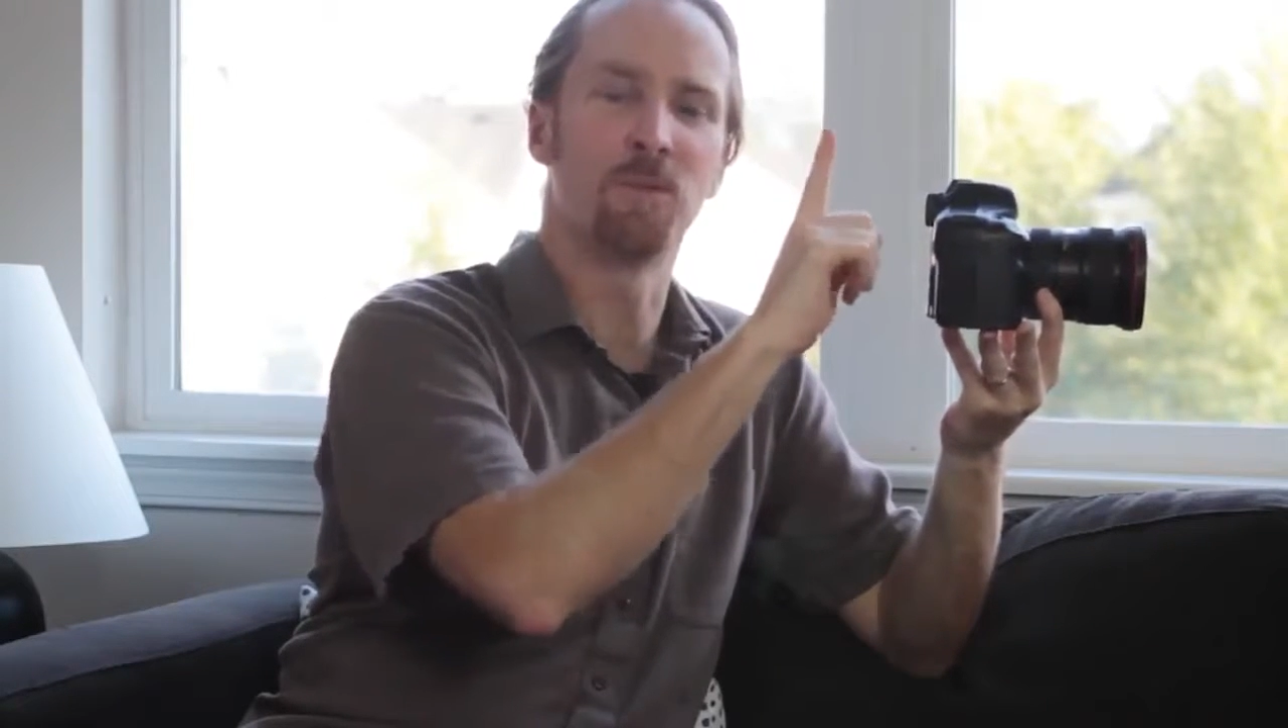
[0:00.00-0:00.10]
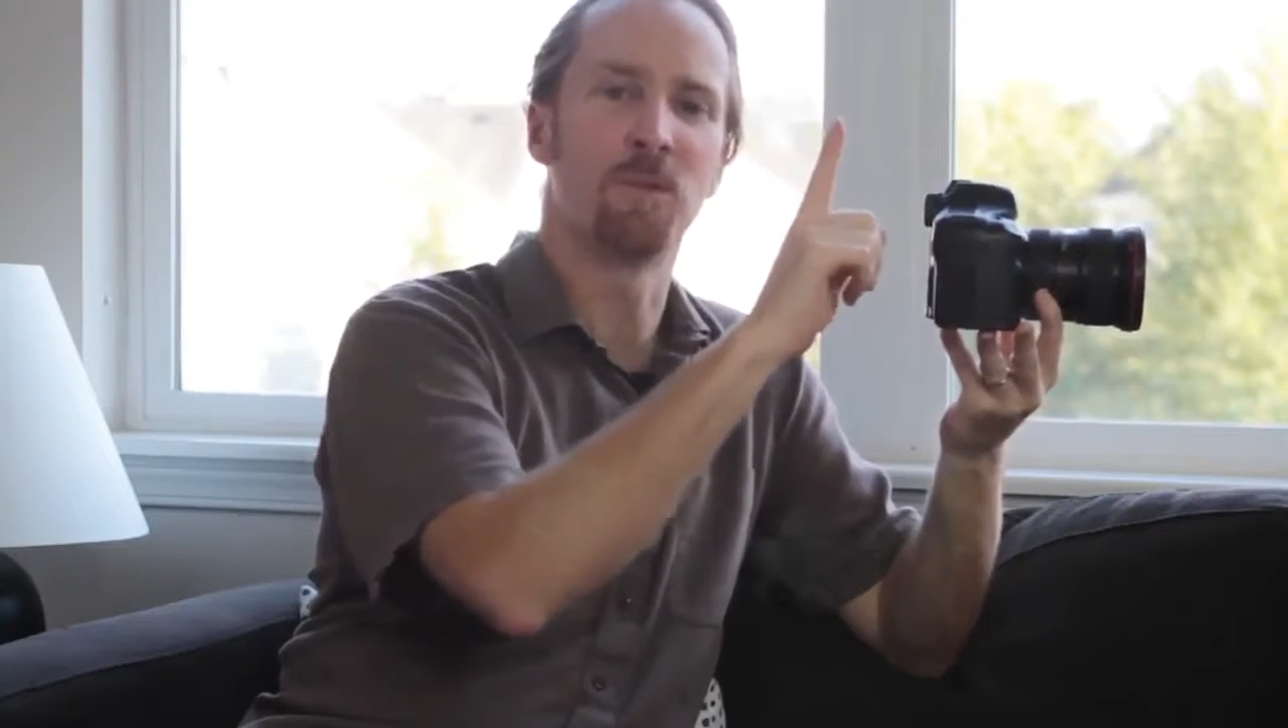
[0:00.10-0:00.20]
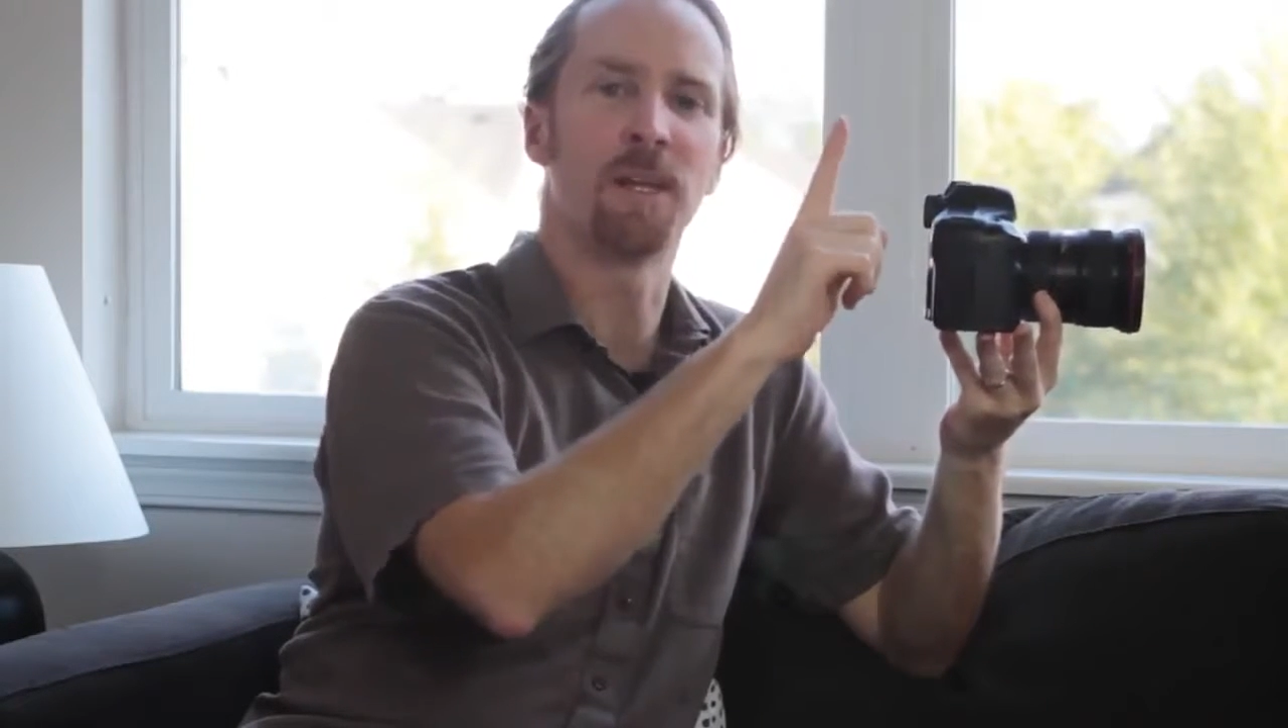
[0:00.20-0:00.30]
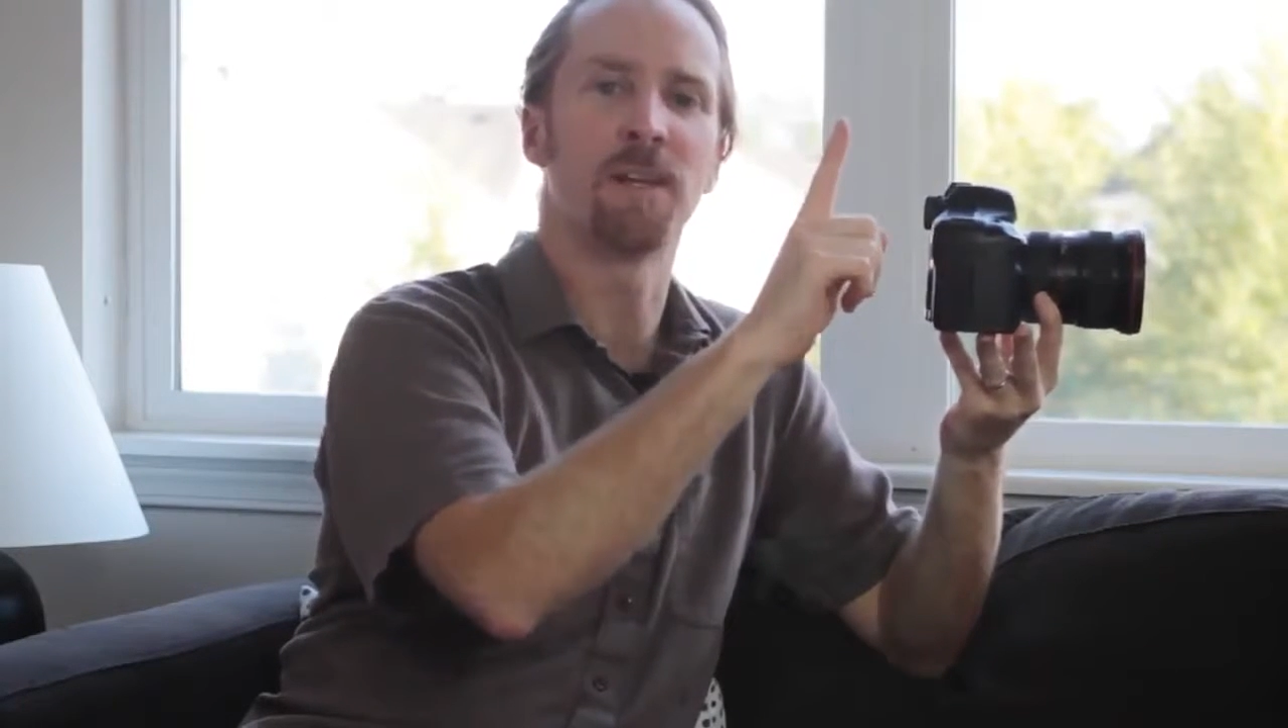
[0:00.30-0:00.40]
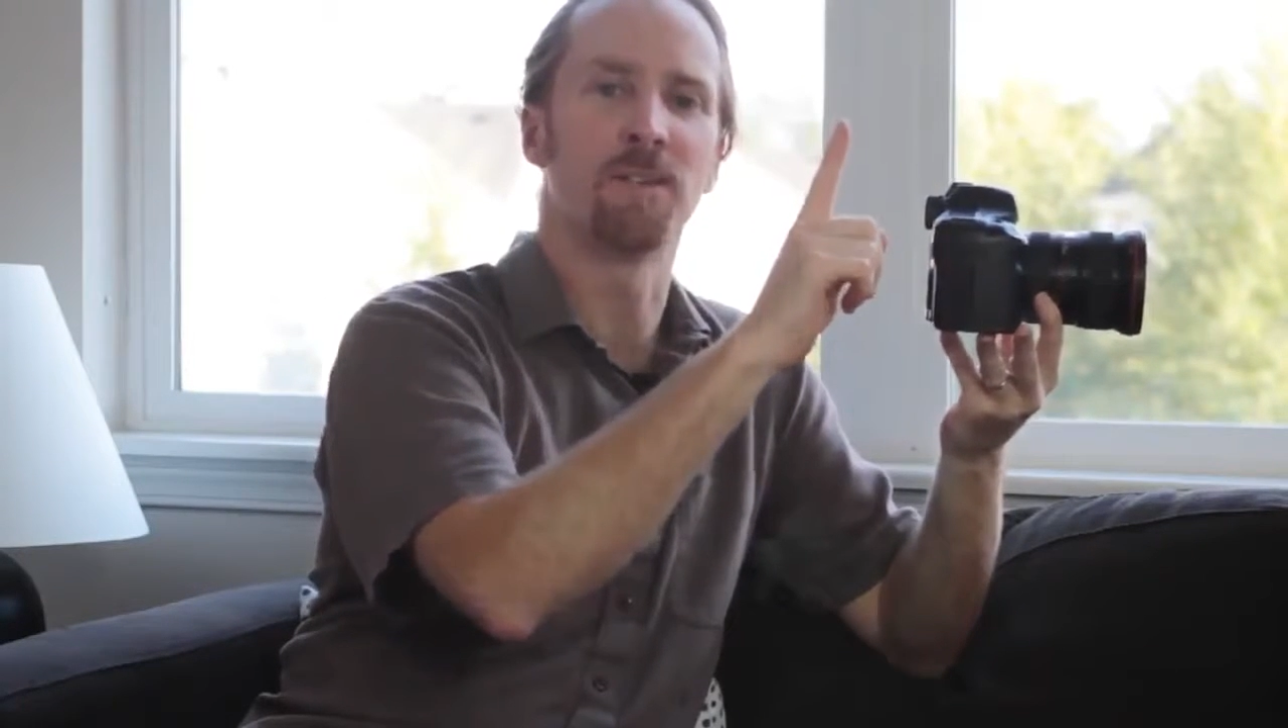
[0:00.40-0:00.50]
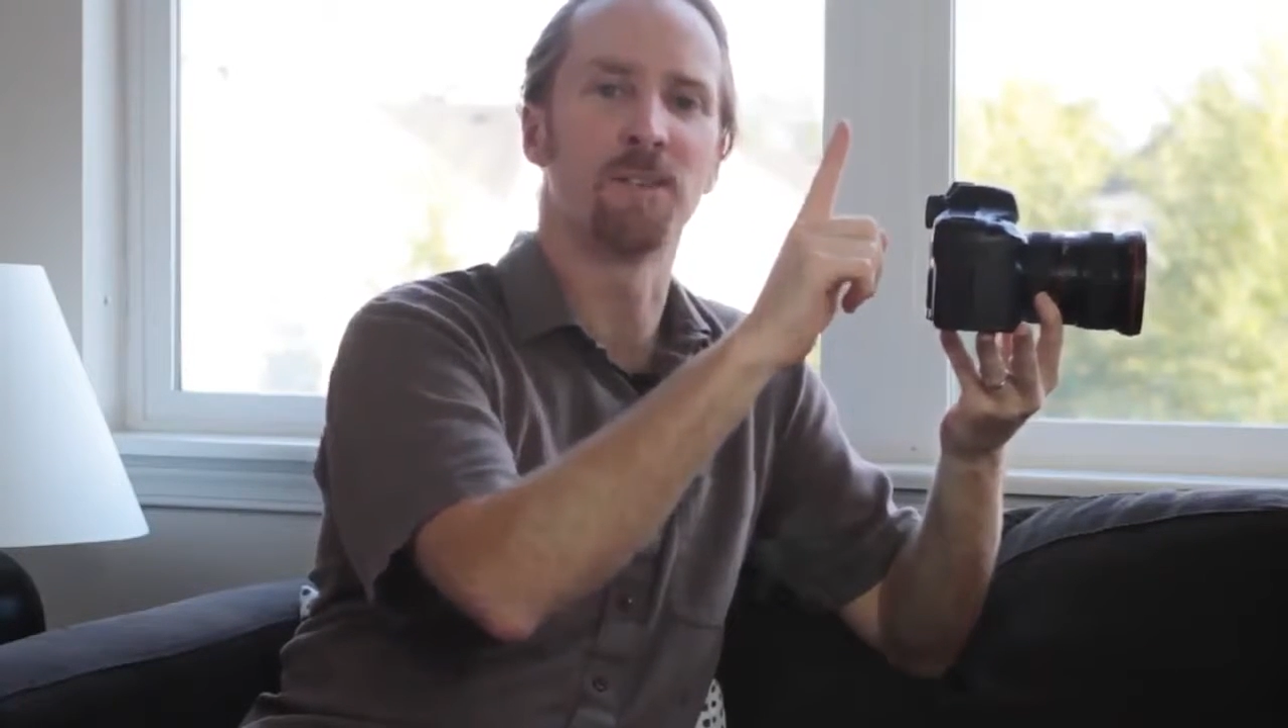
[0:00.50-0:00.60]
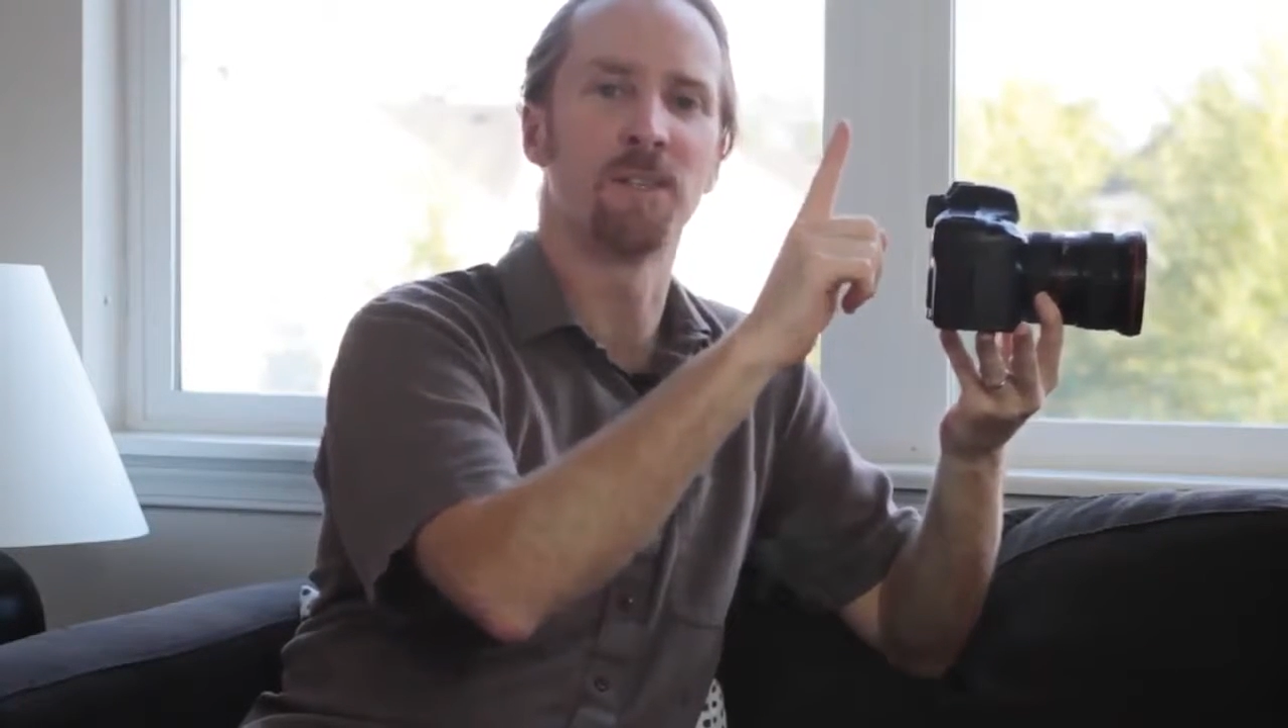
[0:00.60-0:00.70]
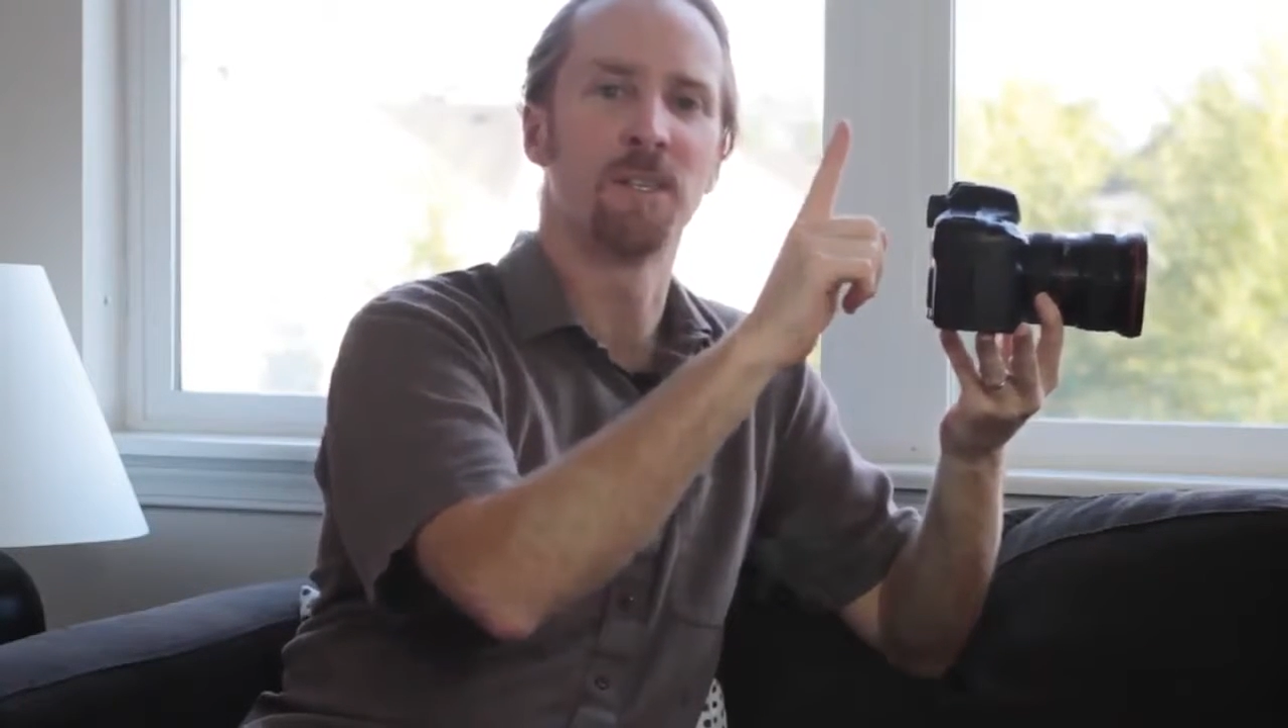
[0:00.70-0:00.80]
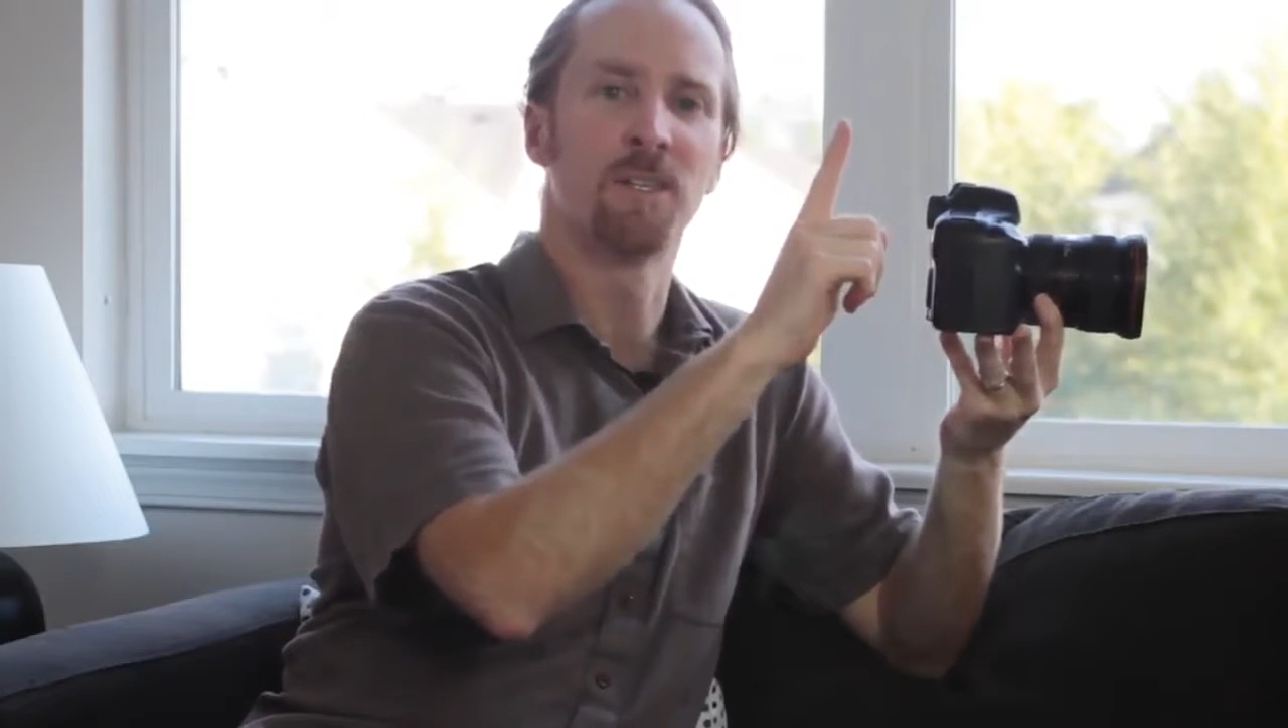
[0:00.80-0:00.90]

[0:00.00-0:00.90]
around,